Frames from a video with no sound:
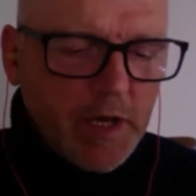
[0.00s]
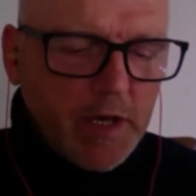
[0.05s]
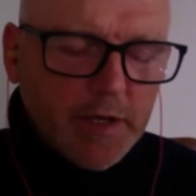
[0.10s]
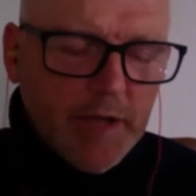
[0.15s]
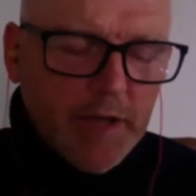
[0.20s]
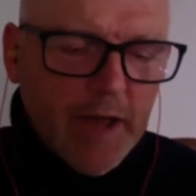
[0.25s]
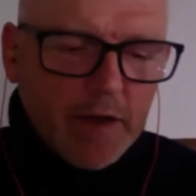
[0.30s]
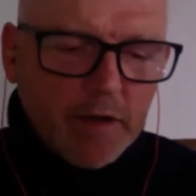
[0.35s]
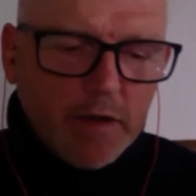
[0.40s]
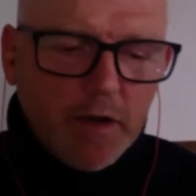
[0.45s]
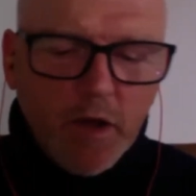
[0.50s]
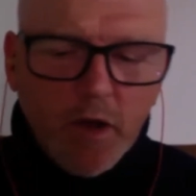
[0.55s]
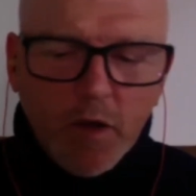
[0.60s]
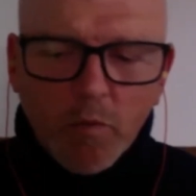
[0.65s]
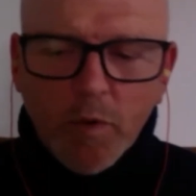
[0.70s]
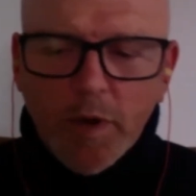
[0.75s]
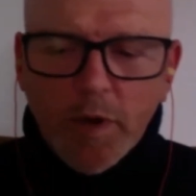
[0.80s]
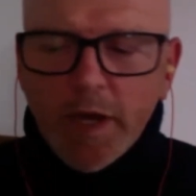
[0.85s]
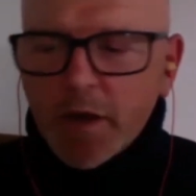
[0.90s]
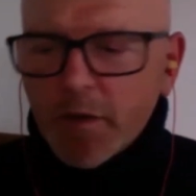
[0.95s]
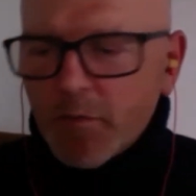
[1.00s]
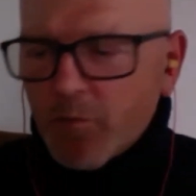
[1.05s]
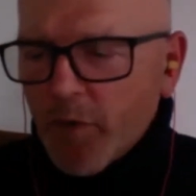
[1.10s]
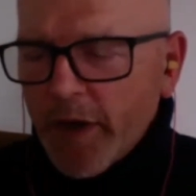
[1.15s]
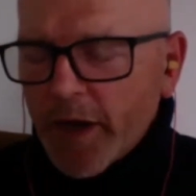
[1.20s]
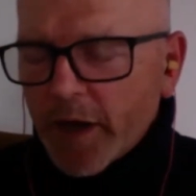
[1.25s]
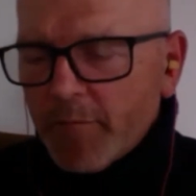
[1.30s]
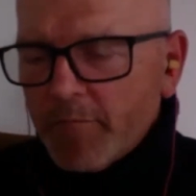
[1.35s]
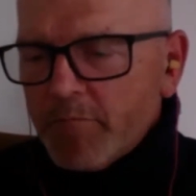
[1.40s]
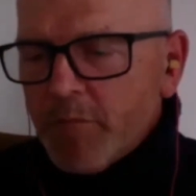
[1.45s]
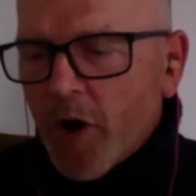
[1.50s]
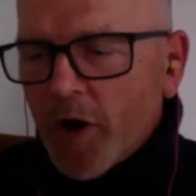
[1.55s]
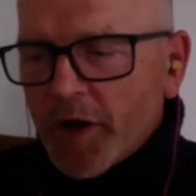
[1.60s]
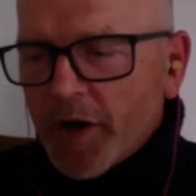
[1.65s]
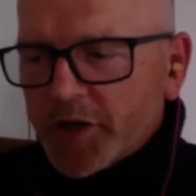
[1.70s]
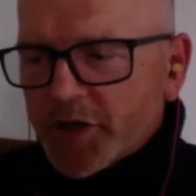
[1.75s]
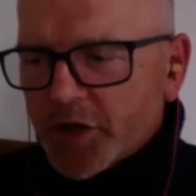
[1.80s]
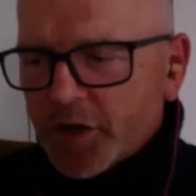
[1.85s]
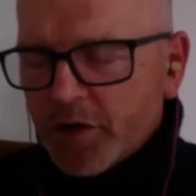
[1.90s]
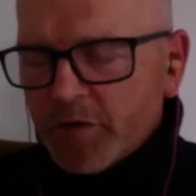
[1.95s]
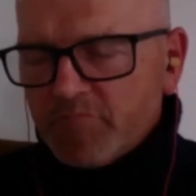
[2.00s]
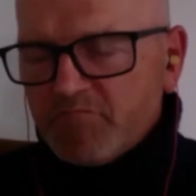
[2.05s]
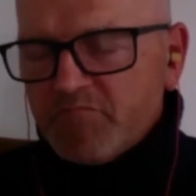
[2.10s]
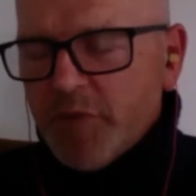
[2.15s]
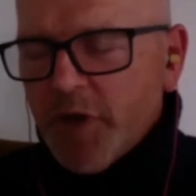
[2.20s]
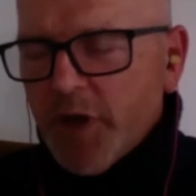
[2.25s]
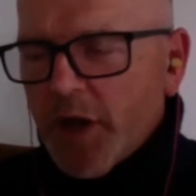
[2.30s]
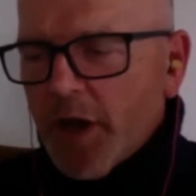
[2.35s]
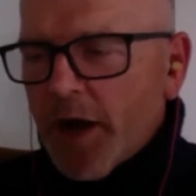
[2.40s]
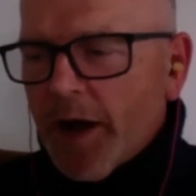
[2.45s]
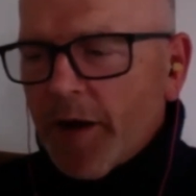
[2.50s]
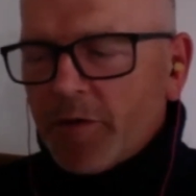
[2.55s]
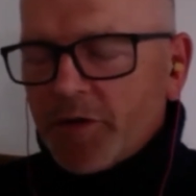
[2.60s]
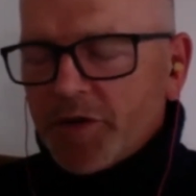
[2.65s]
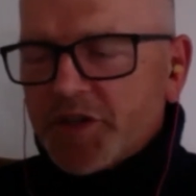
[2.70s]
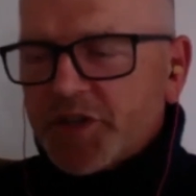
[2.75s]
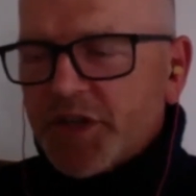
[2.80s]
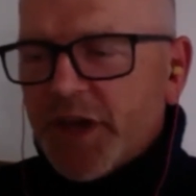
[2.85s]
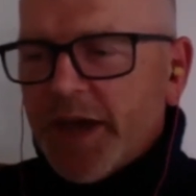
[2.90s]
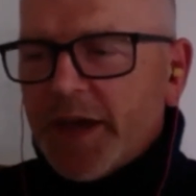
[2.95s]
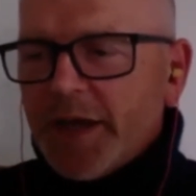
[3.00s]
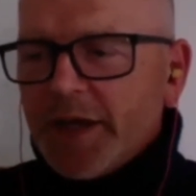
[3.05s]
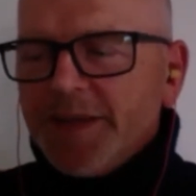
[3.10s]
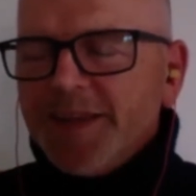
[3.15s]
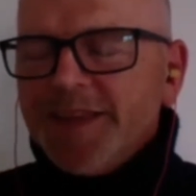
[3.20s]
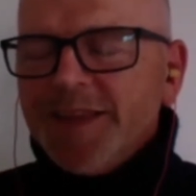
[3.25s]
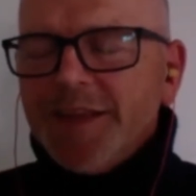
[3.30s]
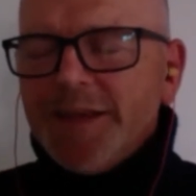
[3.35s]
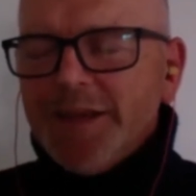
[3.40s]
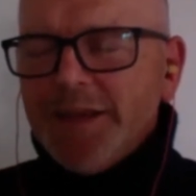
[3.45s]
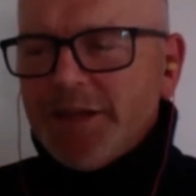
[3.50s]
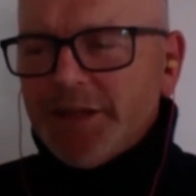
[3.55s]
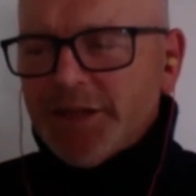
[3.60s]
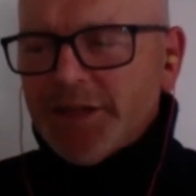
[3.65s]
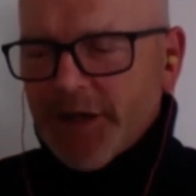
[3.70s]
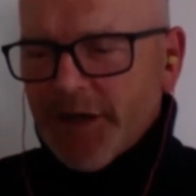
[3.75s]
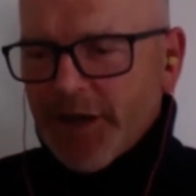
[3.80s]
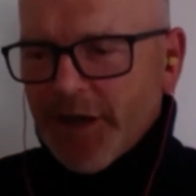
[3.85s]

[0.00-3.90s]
then we can monitor, I would say at least